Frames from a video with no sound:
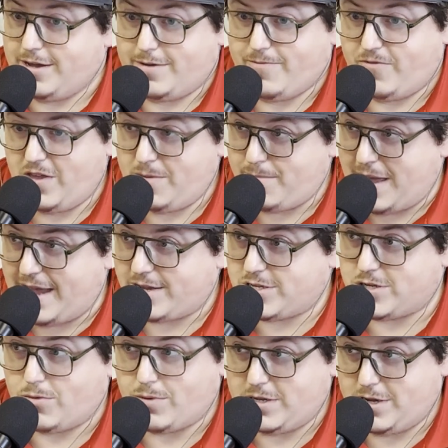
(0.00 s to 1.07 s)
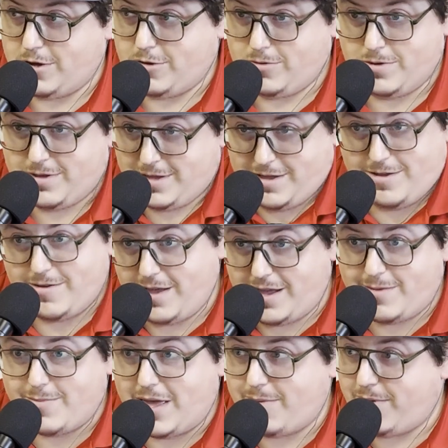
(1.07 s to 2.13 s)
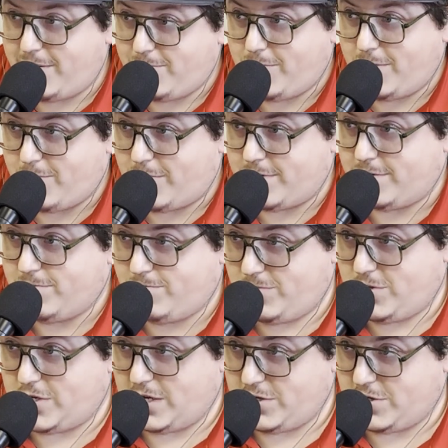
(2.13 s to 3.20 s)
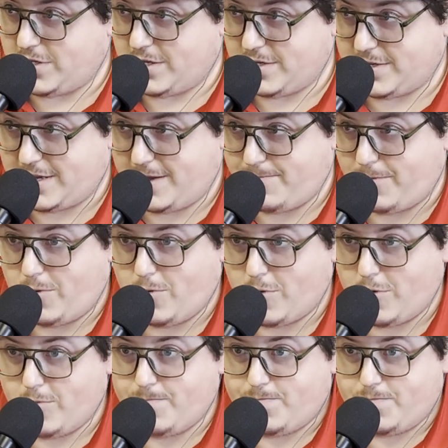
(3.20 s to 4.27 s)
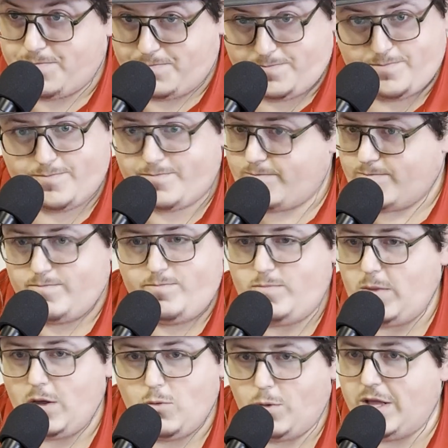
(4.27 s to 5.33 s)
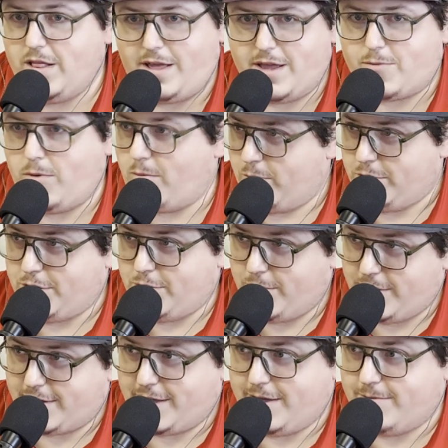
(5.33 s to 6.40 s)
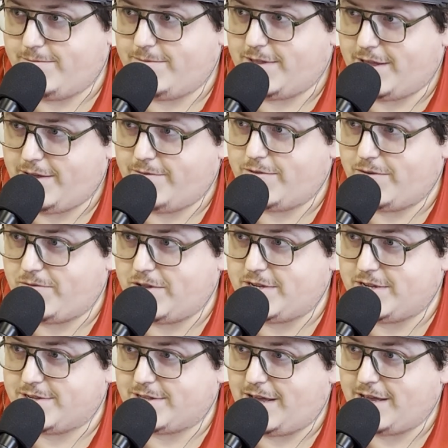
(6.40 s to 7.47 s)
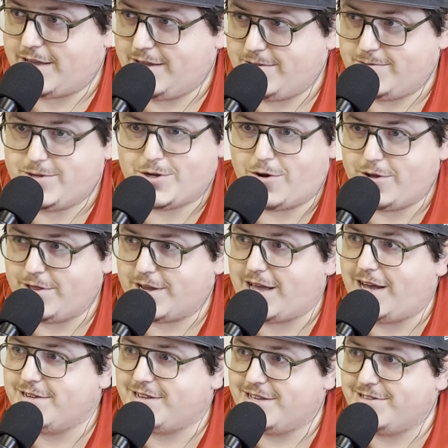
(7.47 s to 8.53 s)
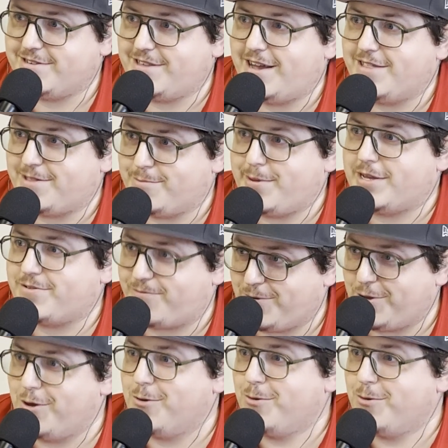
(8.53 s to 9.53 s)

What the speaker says: feedback, so we know maybe we want to change things up, or we like what we're doing, and even if you dislike it, sorry, the content's not the best for you.